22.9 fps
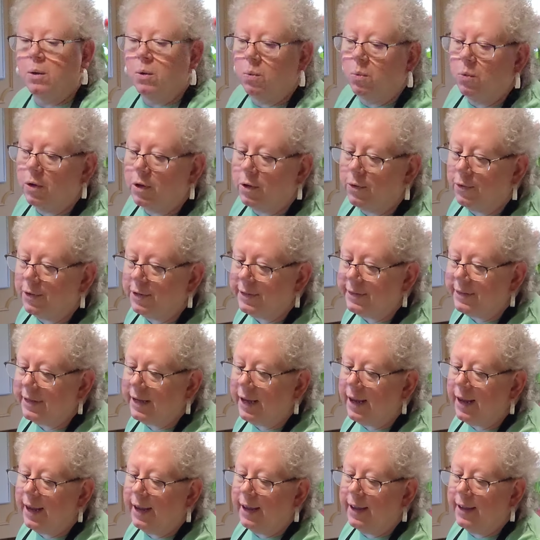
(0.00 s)
We're going to
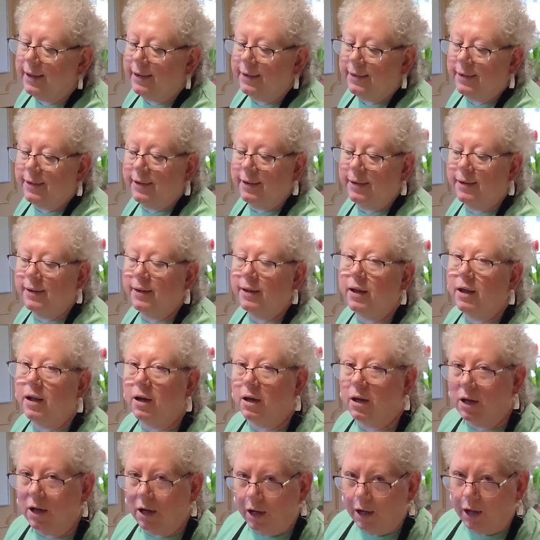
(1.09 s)
add a
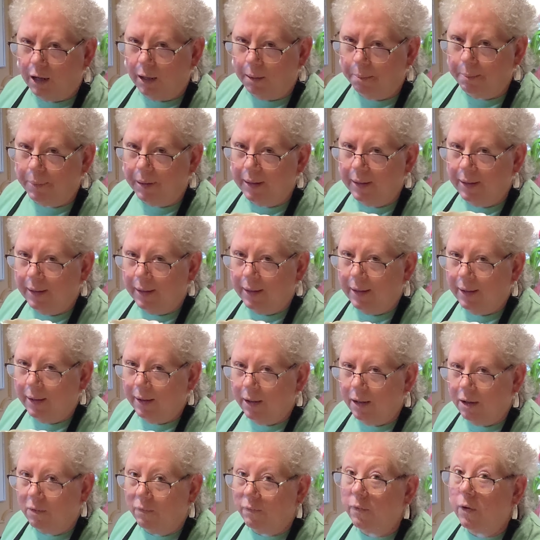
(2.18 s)
cup
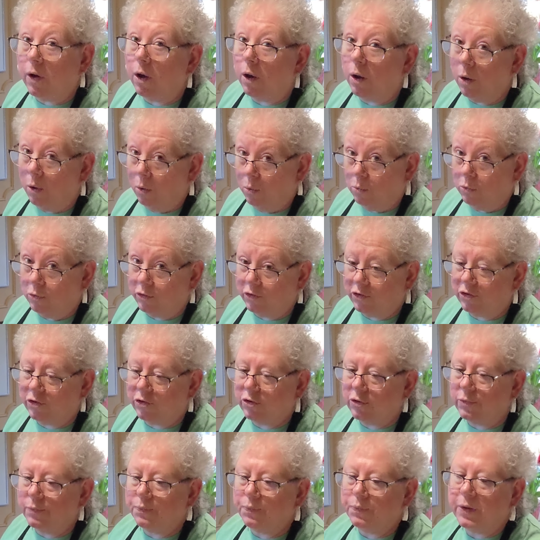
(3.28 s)
of
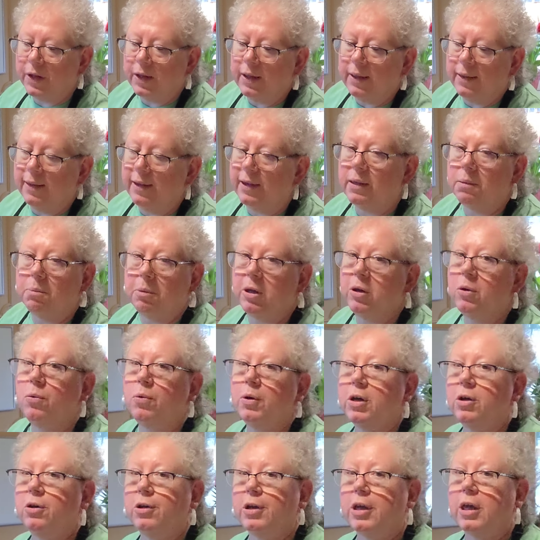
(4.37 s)
oats. They can be
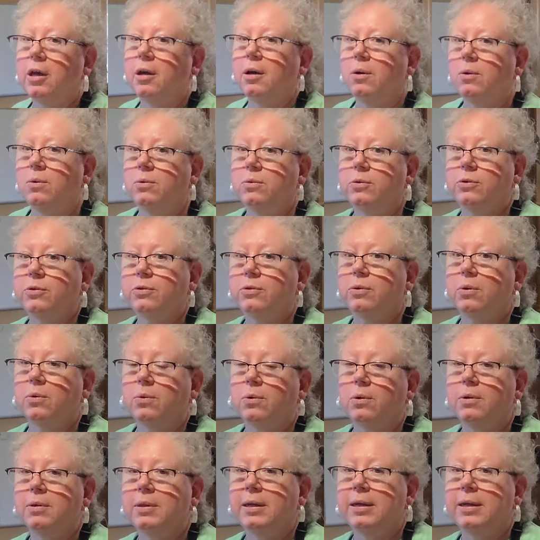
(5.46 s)
quick cooking oats, or